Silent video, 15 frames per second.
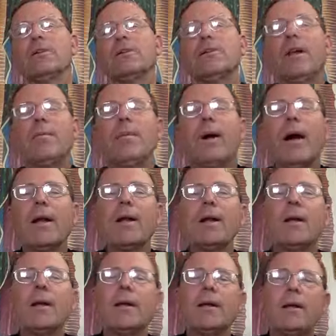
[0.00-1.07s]
St.
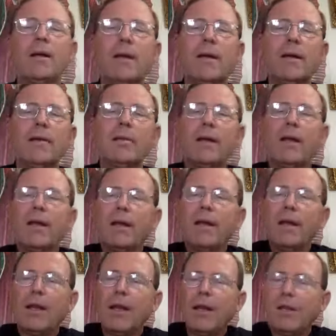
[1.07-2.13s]
Monica lived
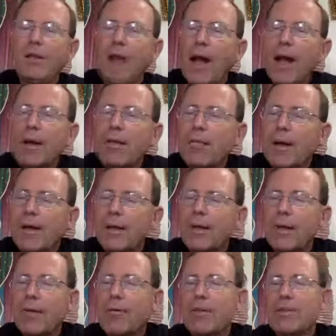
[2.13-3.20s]
in an environment,
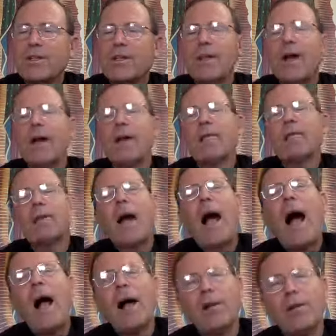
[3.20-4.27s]
there was a lot of
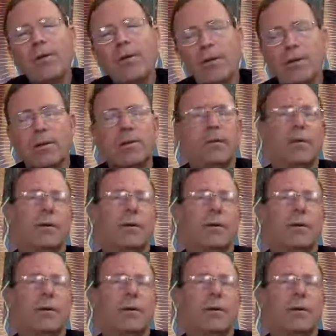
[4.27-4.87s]
cockle,